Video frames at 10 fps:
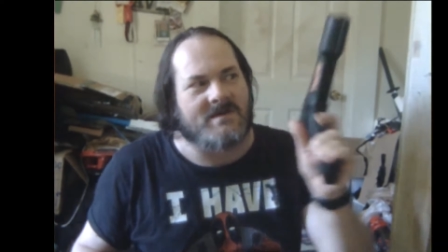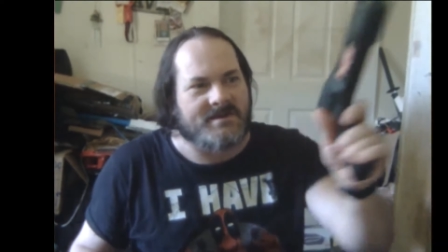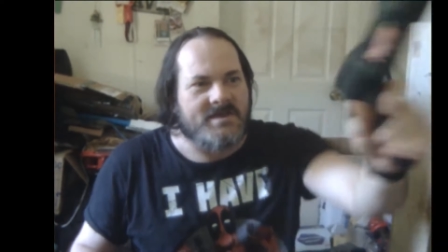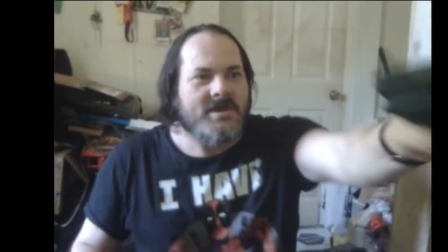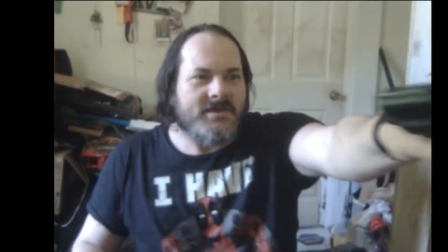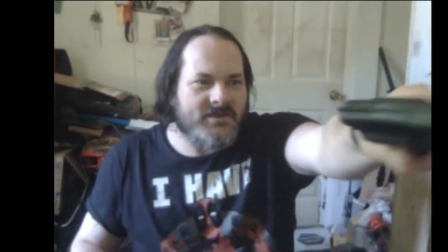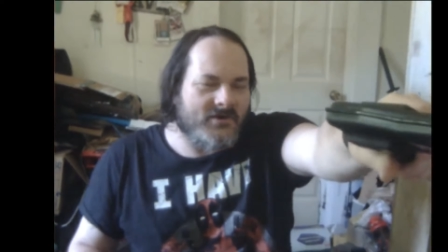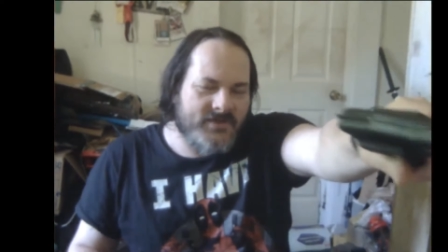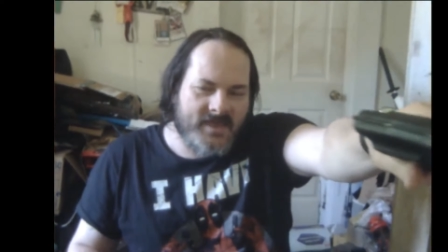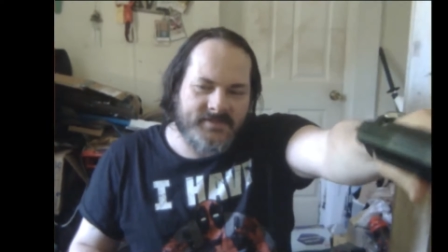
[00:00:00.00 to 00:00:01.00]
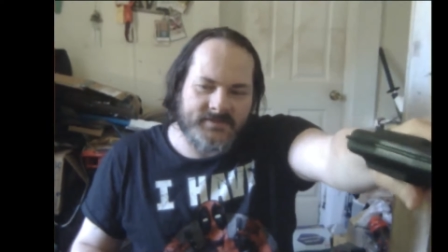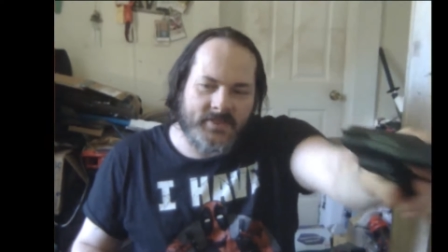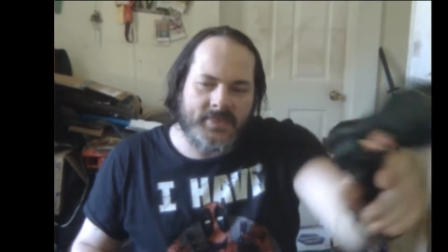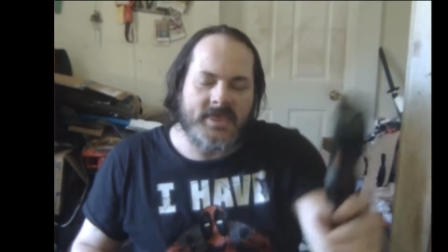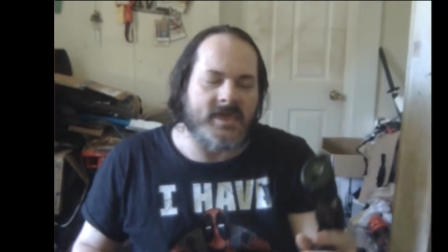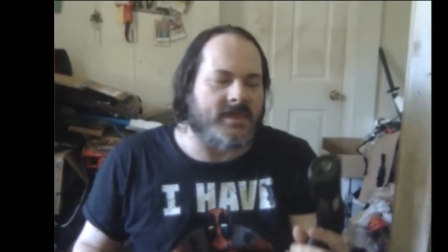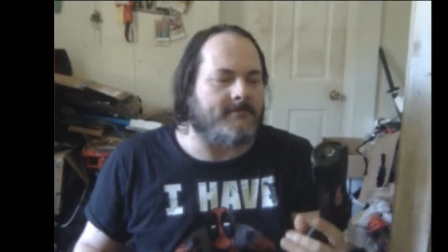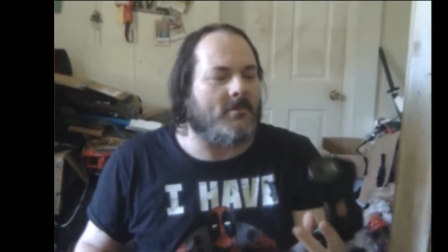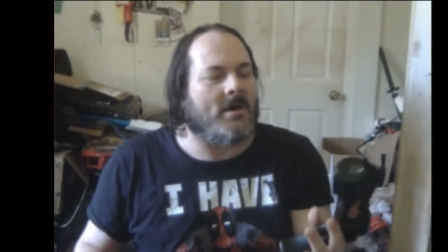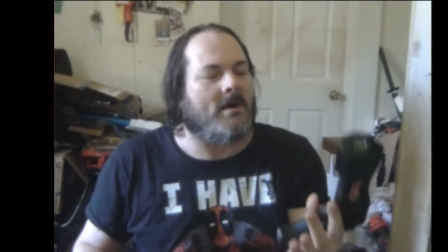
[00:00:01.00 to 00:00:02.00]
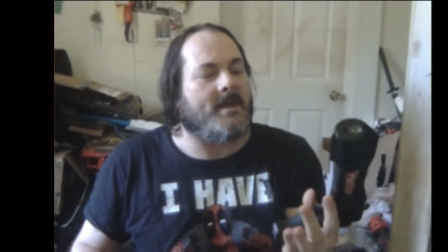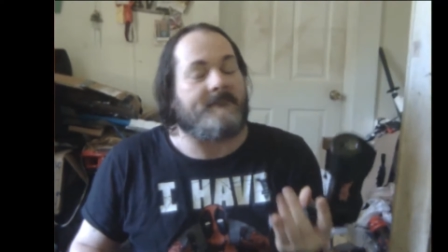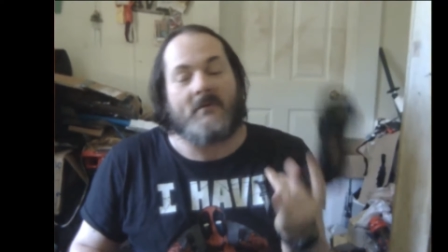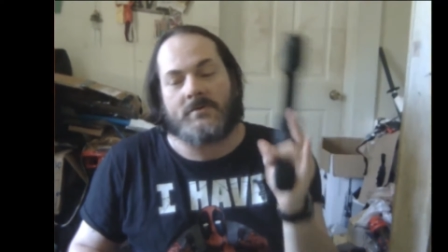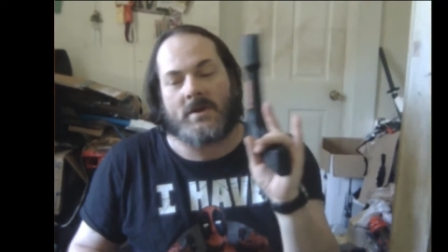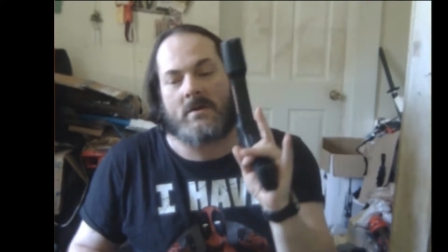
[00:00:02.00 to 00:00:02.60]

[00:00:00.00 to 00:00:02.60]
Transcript: and you had the thing, and and Photon